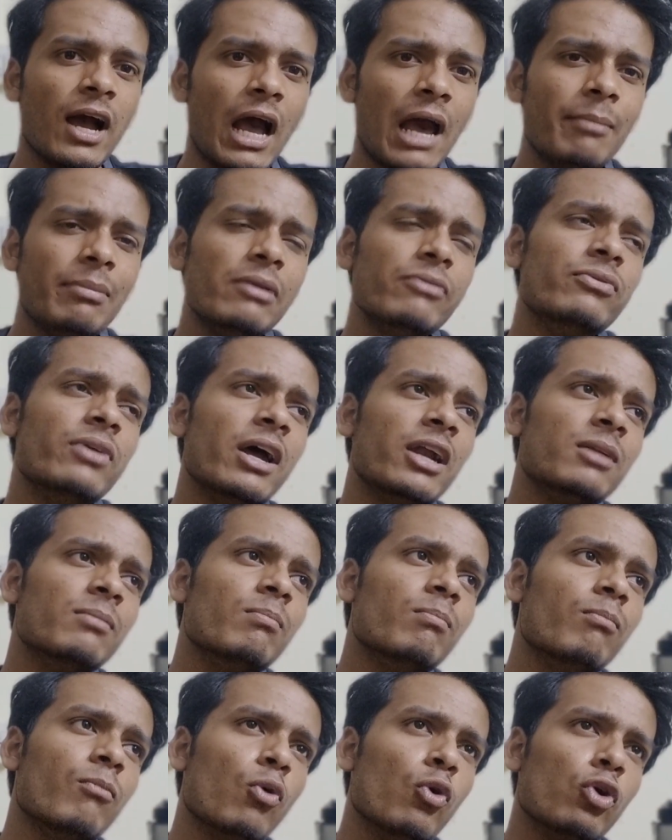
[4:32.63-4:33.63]
I believe that
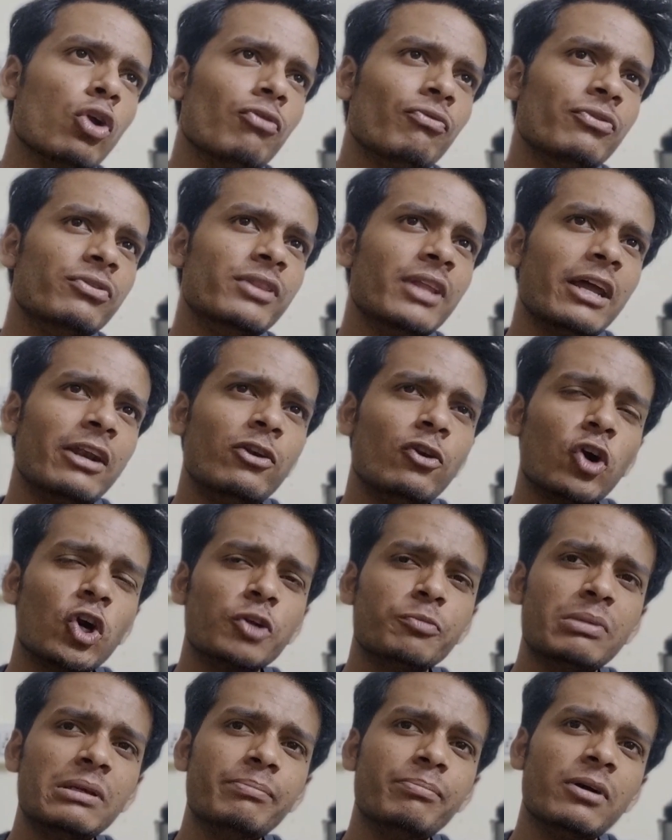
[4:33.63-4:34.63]
more often than
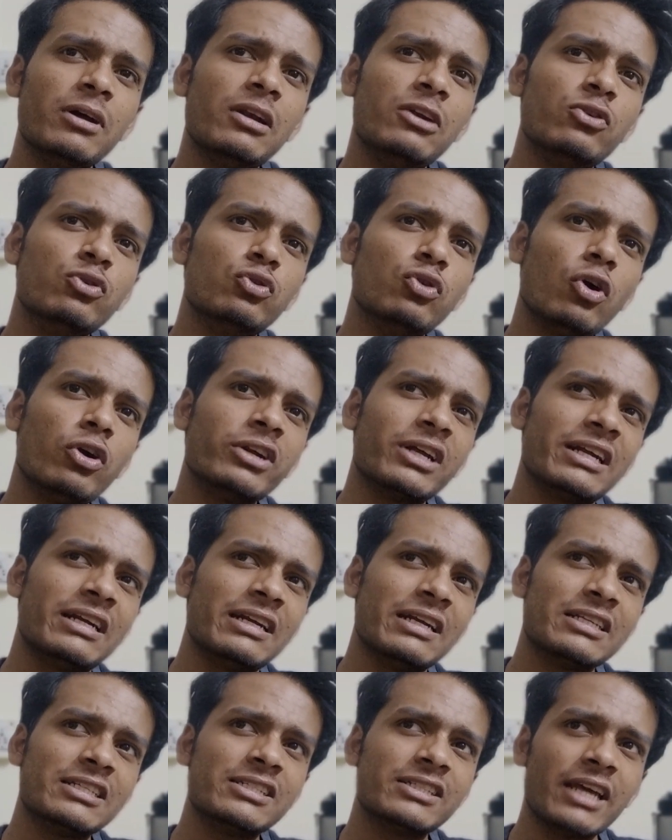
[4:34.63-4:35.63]
not, people do not
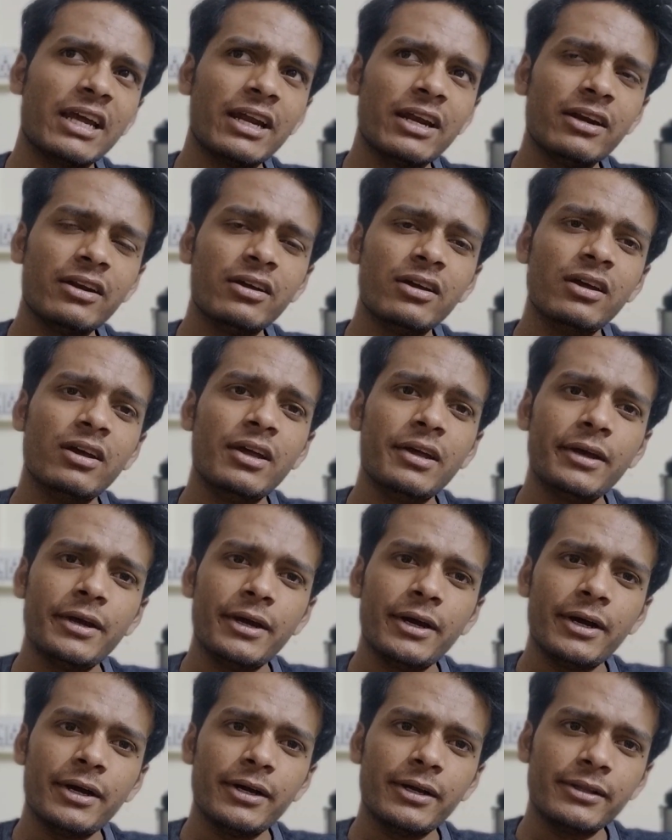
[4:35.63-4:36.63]
understand
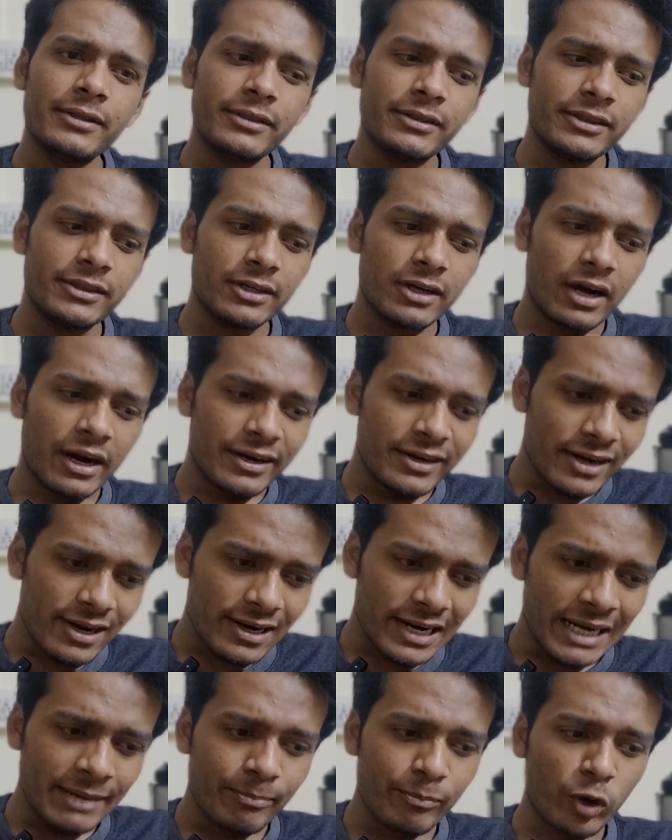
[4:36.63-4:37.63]
the
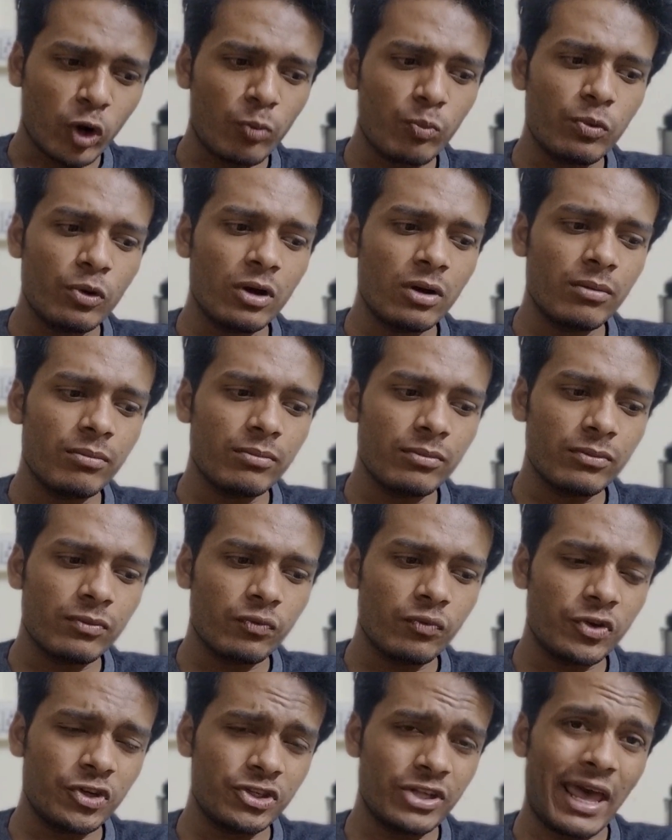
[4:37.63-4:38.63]
underlying problem,
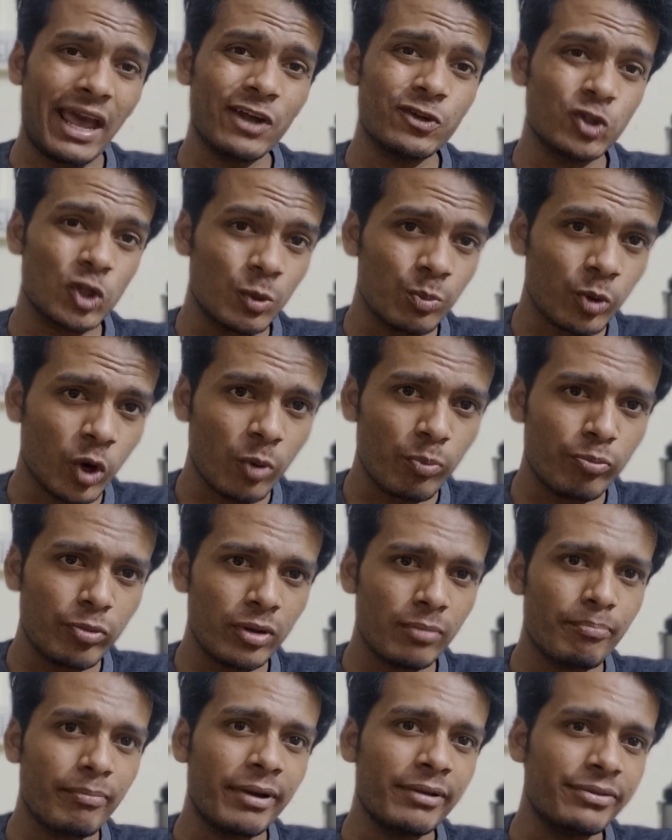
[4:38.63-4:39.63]
which is actual
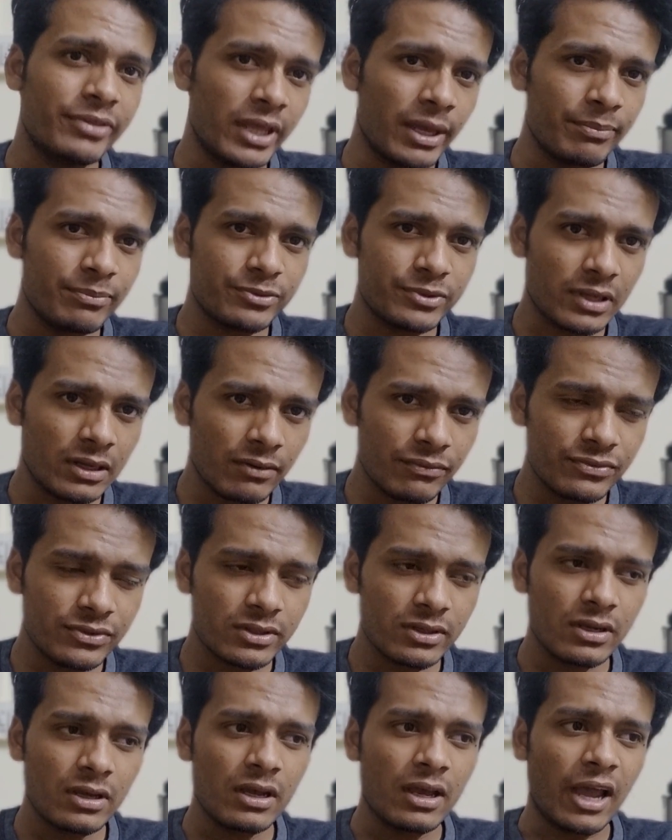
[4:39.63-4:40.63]
problem by
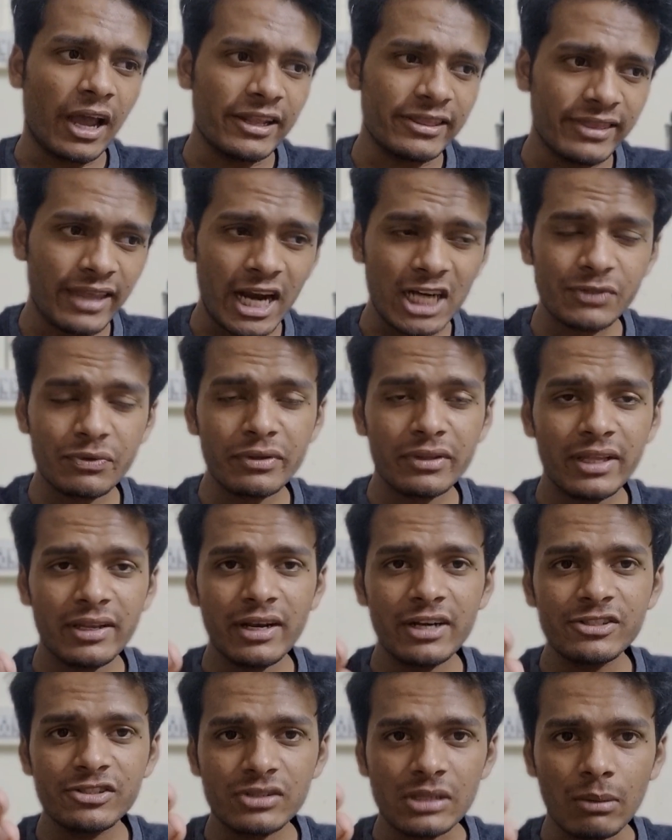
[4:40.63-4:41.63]
themselves, and that's why they
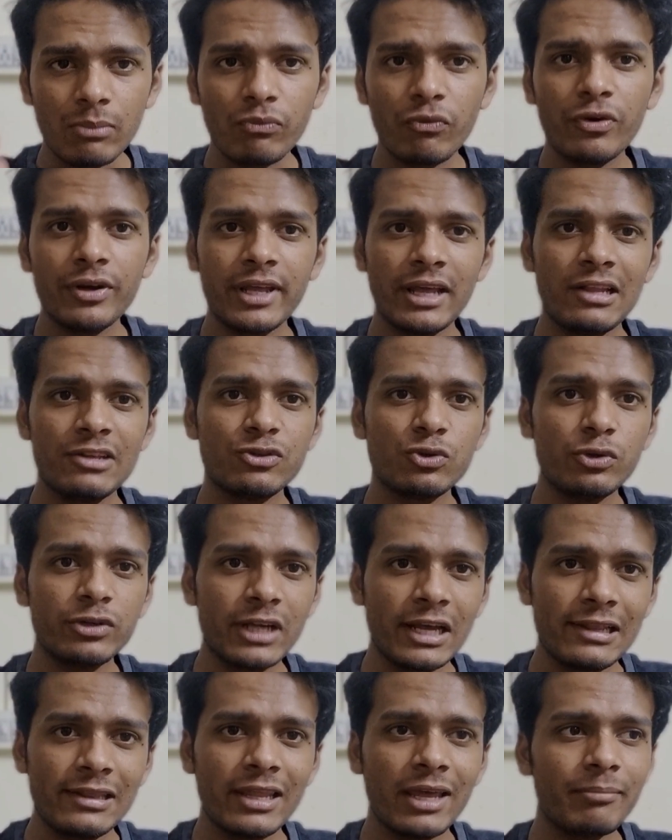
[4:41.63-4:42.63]
need someone else to
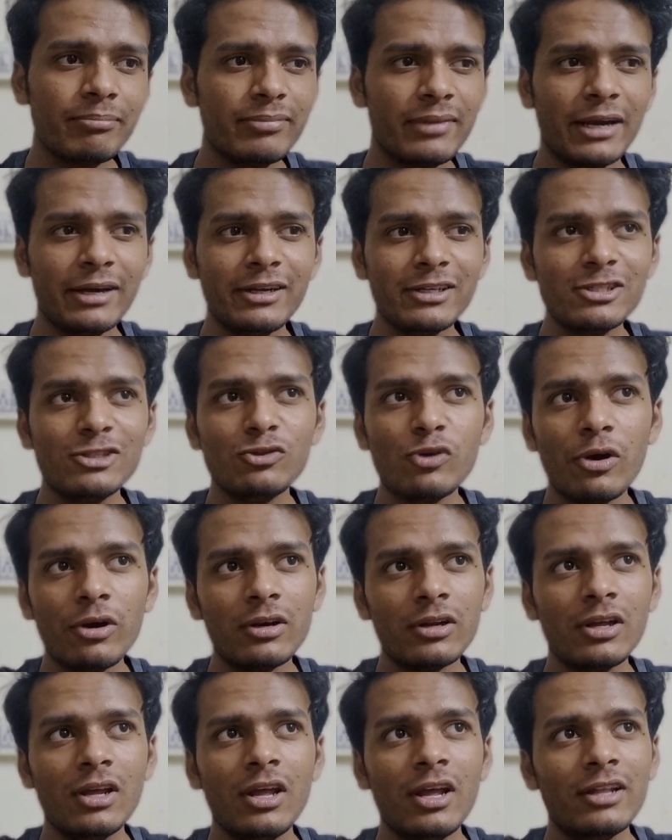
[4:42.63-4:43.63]
tell them that is
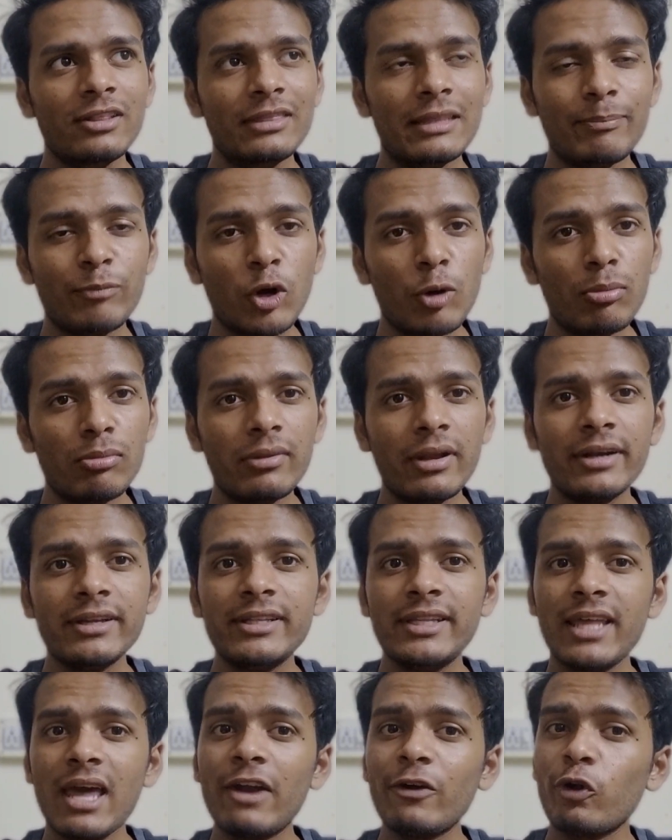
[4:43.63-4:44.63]
not the problem
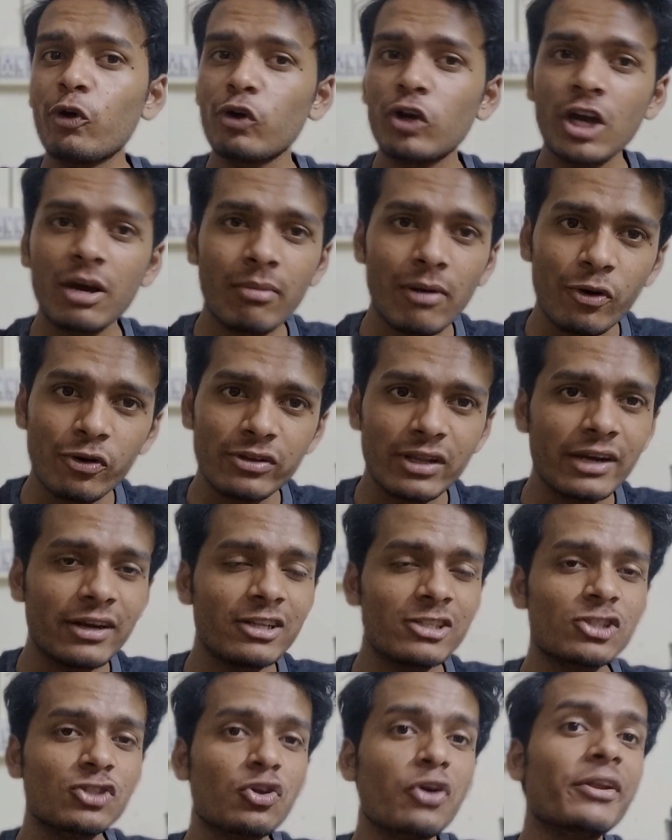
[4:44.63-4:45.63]
that they are talking about, that
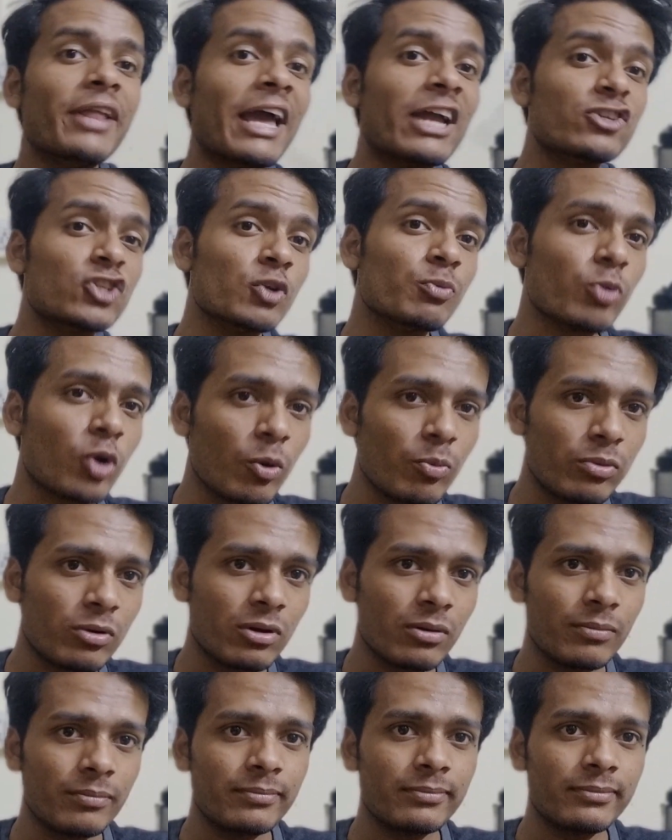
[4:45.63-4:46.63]
is not the actual
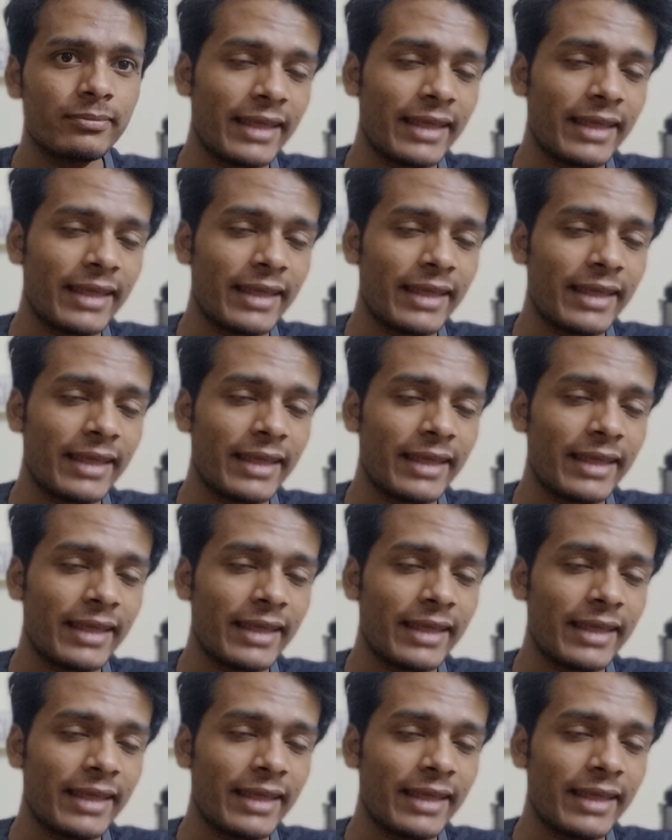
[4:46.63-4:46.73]
problem.